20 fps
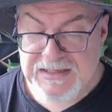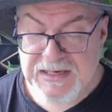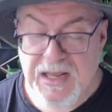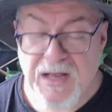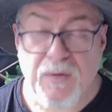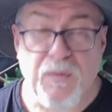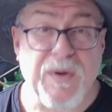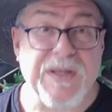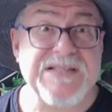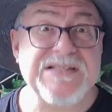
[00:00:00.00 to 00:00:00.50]

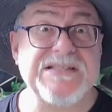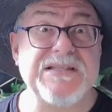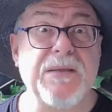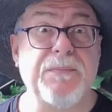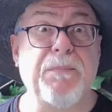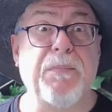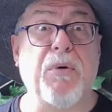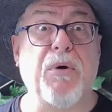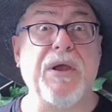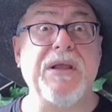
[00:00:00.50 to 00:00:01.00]
like, what's the
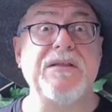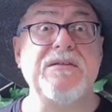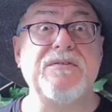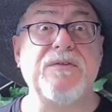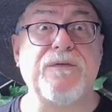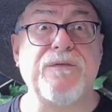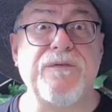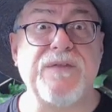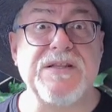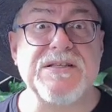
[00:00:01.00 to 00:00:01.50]
point
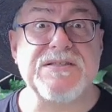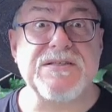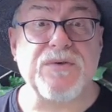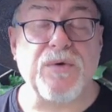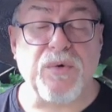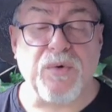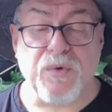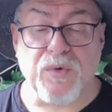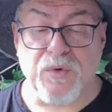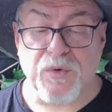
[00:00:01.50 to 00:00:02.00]
of this
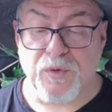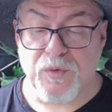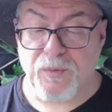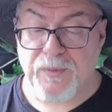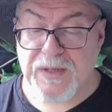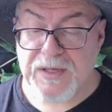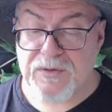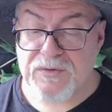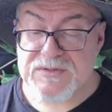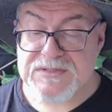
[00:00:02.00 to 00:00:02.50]
all?
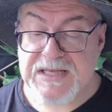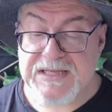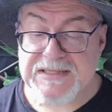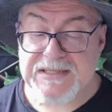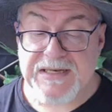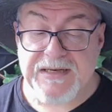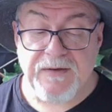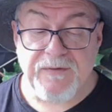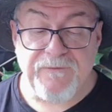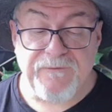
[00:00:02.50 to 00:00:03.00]
Because I
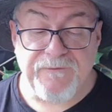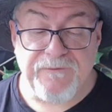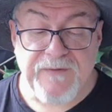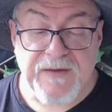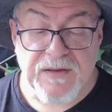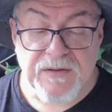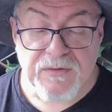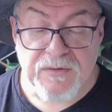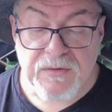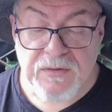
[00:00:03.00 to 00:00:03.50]
didn't
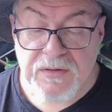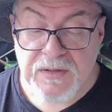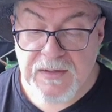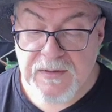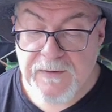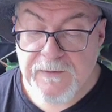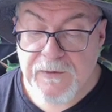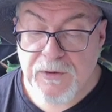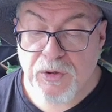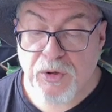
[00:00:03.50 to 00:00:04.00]
feel
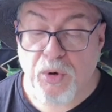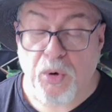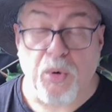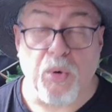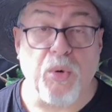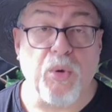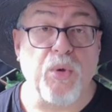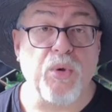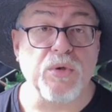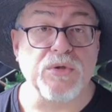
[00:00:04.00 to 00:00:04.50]

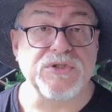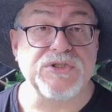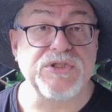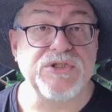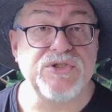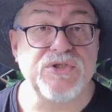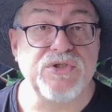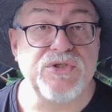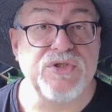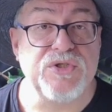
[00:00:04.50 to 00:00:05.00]
called
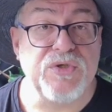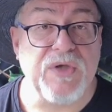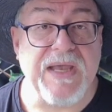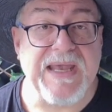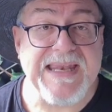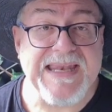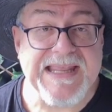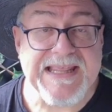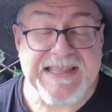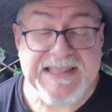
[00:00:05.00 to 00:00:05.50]
to do
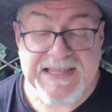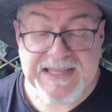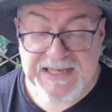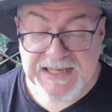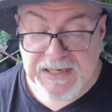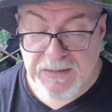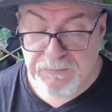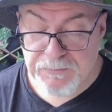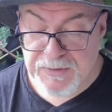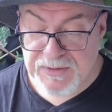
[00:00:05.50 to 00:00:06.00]

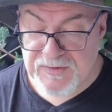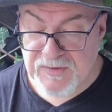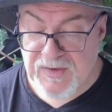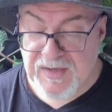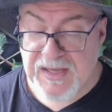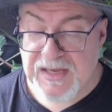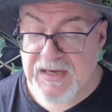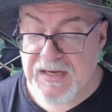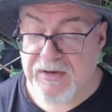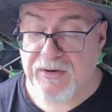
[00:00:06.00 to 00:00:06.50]
anything in
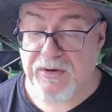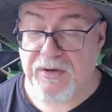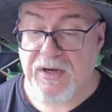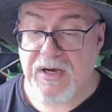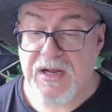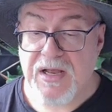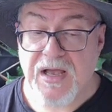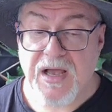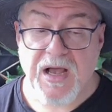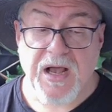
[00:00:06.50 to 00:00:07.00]
particular.
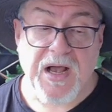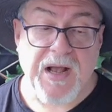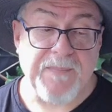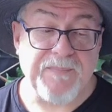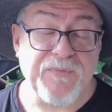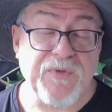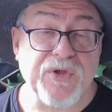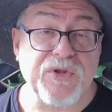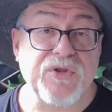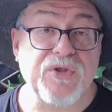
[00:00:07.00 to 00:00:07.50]

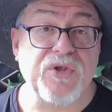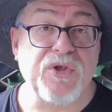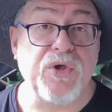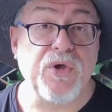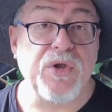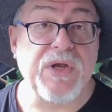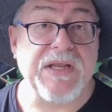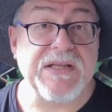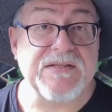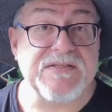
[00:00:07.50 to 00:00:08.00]
I'm not
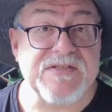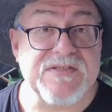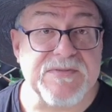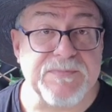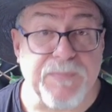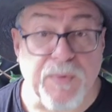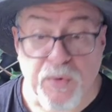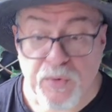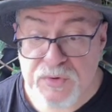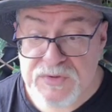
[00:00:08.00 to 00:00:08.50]
good at
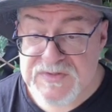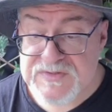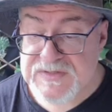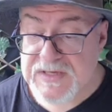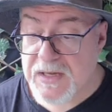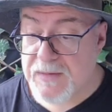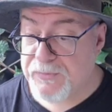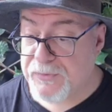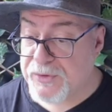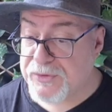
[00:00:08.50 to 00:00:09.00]
sports,
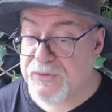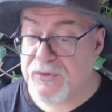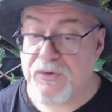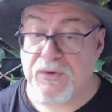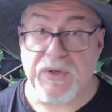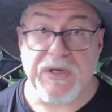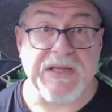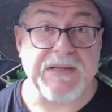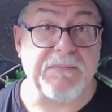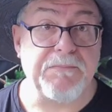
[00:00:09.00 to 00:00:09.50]
I'm not
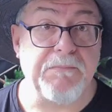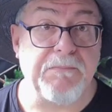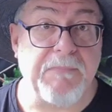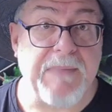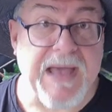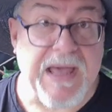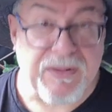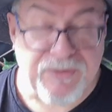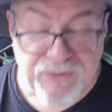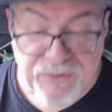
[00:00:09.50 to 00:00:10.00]
good at
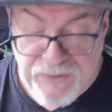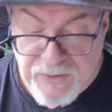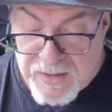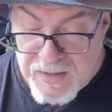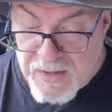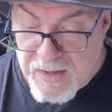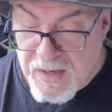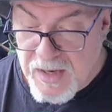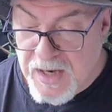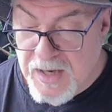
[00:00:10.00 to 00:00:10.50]
math,
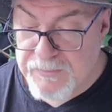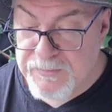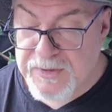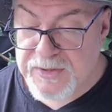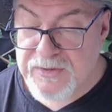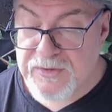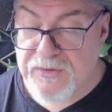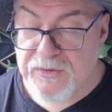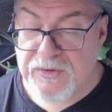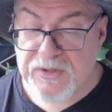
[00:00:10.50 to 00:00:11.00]
I'm
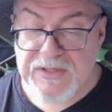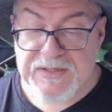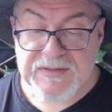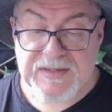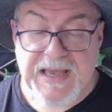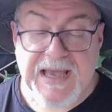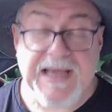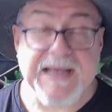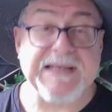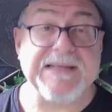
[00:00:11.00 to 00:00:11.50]
not good
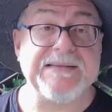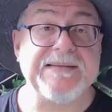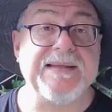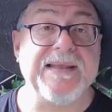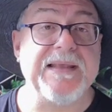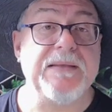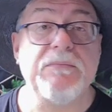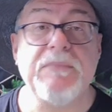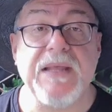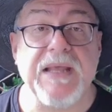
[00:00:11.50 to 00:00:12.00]
at
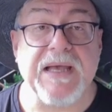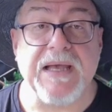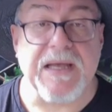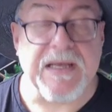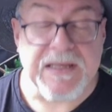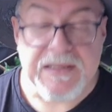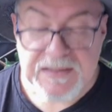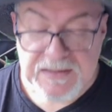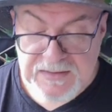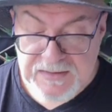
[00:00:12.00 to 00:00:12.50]

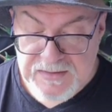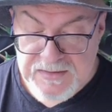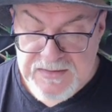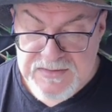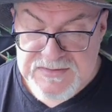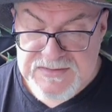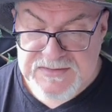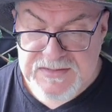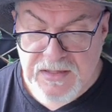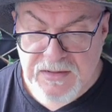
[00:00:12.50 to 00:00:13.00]
academia.
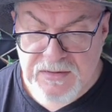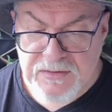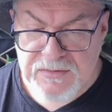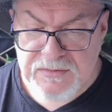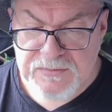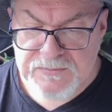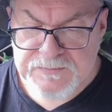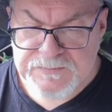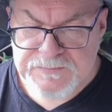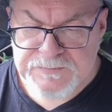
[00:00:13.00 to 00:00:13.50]

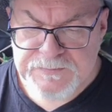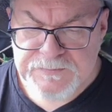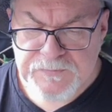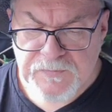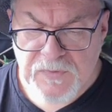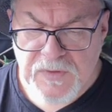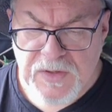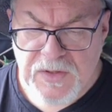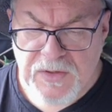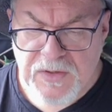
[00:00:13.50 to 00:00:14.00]
So,
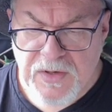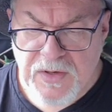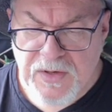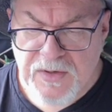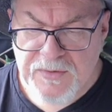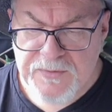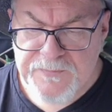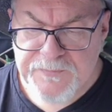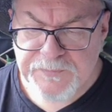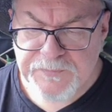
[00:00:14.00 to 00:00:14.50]
you
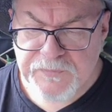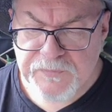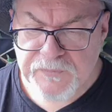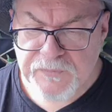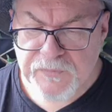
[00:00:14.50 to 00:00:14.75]
know,